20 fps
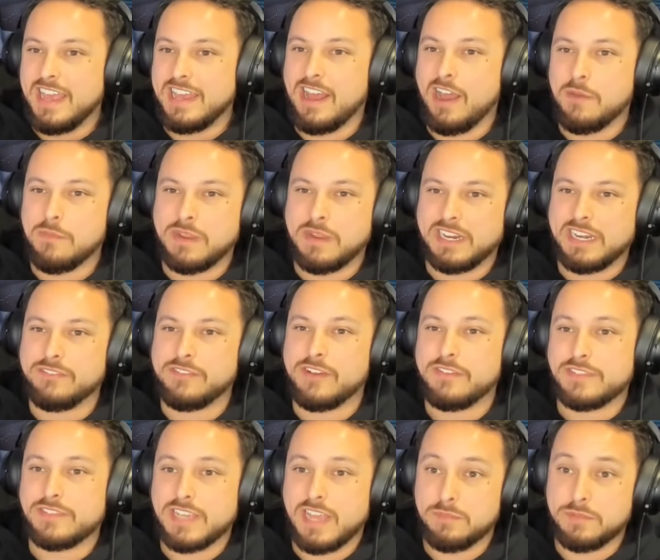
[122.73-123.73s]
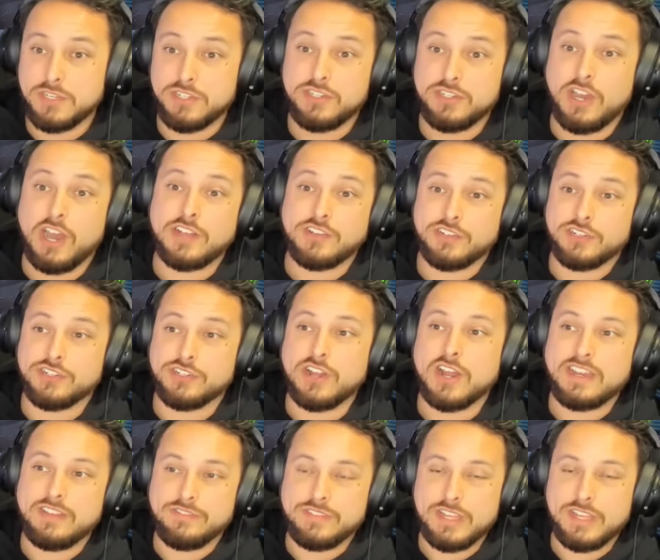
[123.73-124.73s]
how am I going to have enough time to dodge a
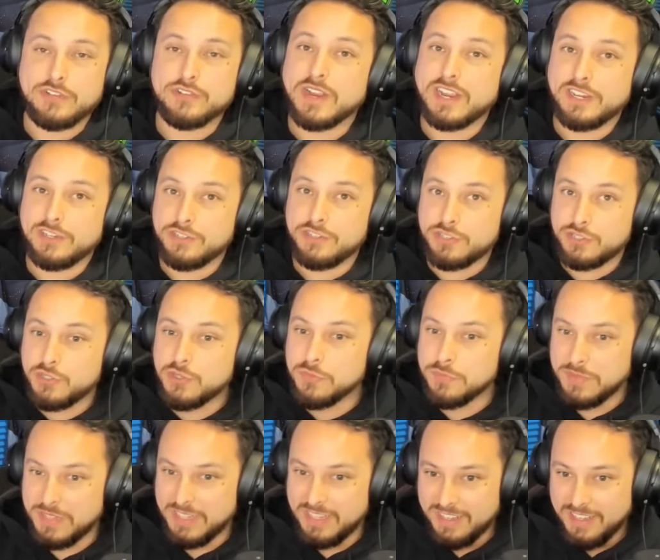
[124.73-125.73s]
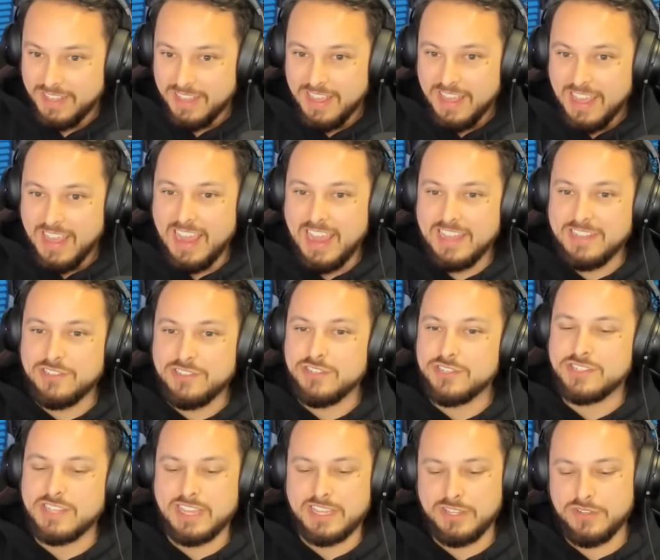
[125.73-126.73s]
shot if they try and shoot me? And
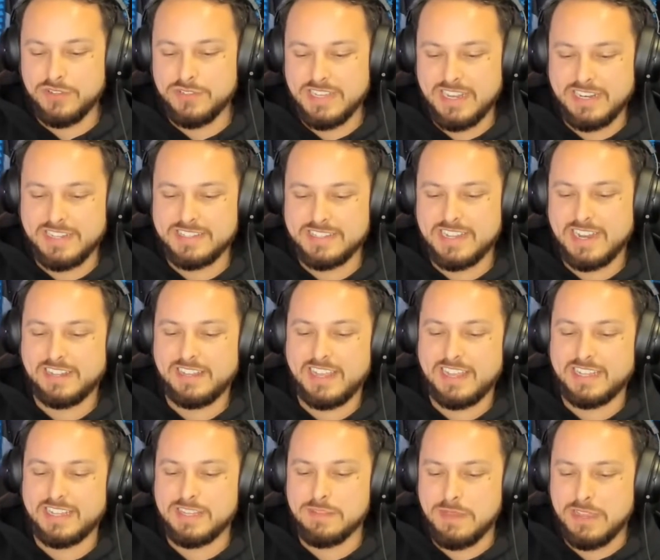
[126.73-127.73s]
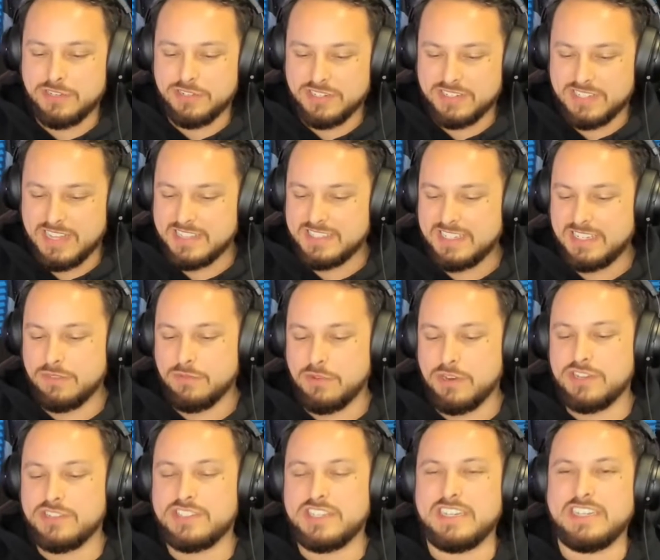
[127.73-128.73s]
just like you said, it's kind of like in the Matrix, that scene where
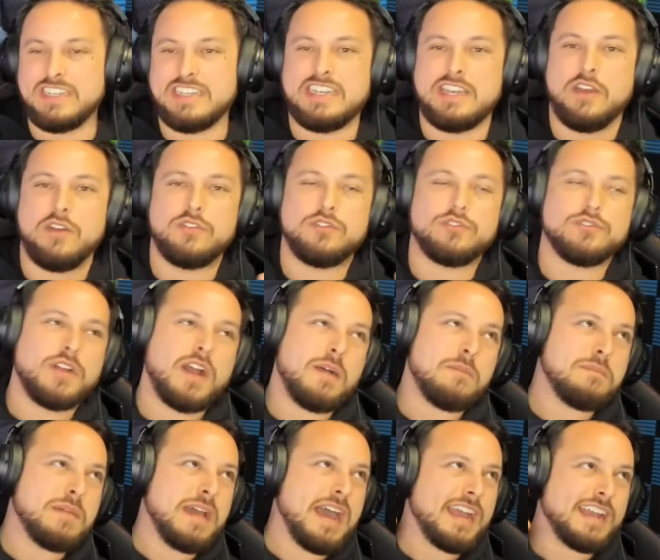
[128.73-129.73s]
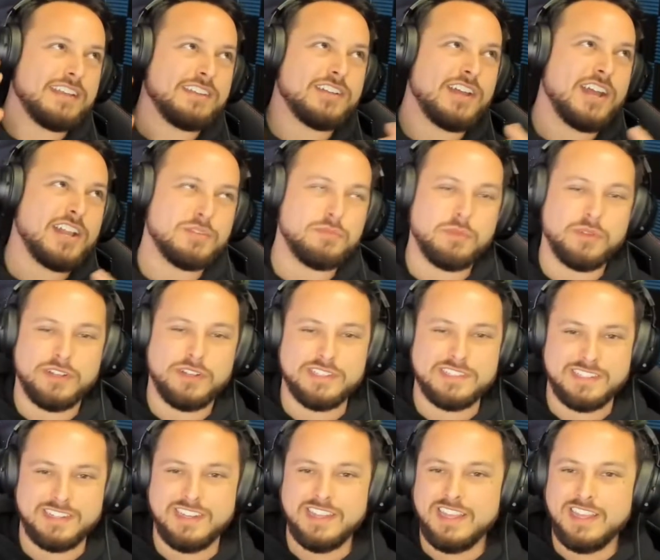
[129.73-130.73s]
you see Neo drop back and dodge
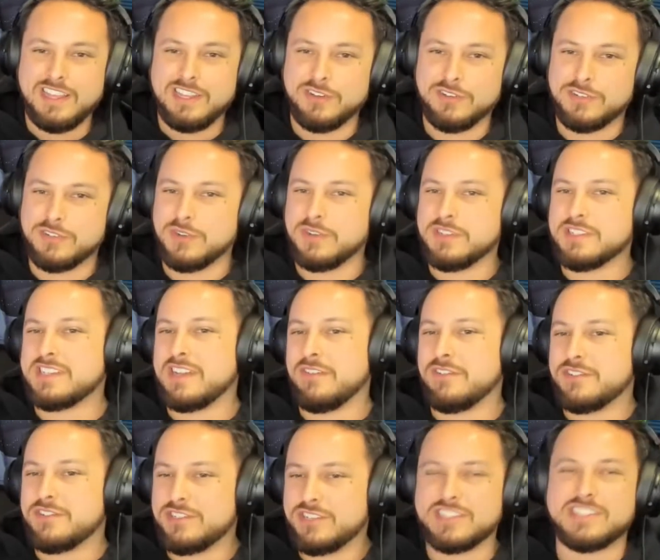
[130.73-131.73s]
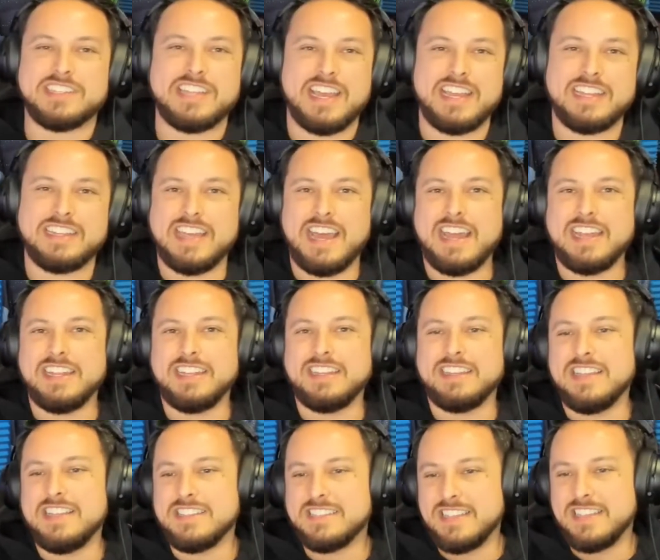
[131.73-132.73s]
bullets, and you're doing stuff just like that in
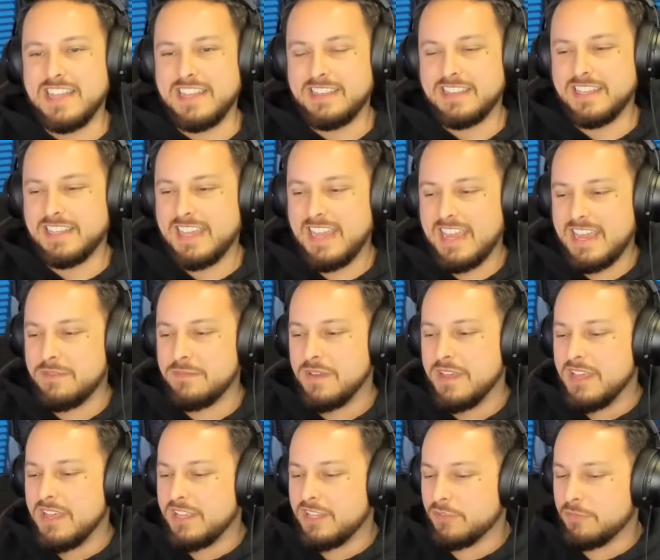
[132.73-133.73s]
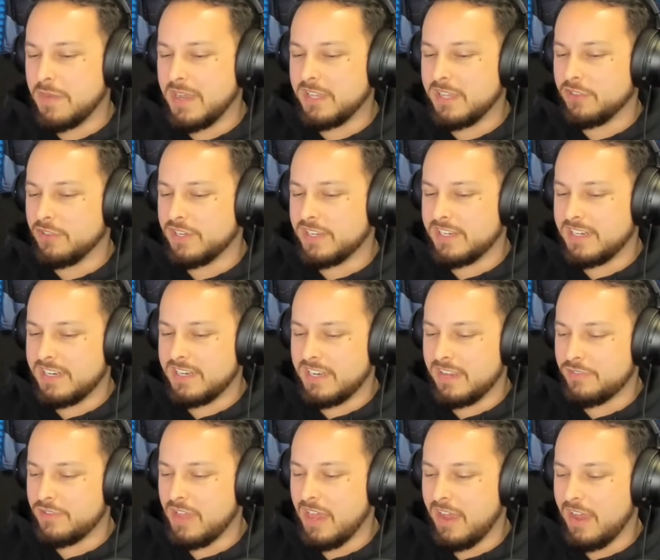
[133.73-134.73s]
this. And the game, you might look at it,
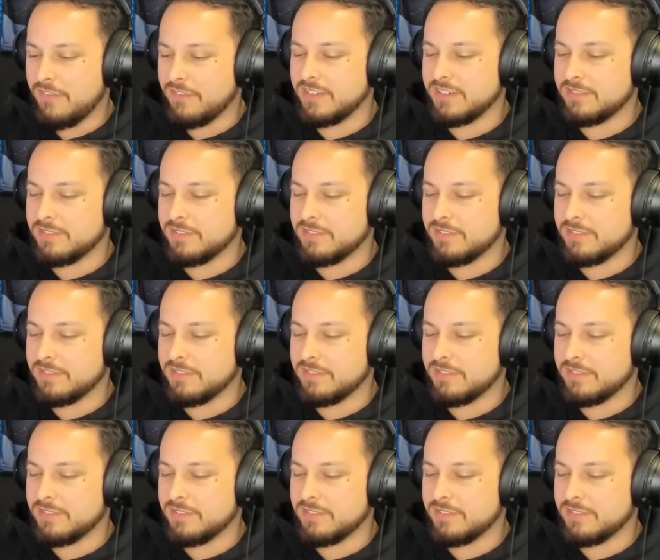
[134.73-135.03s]
if you haven't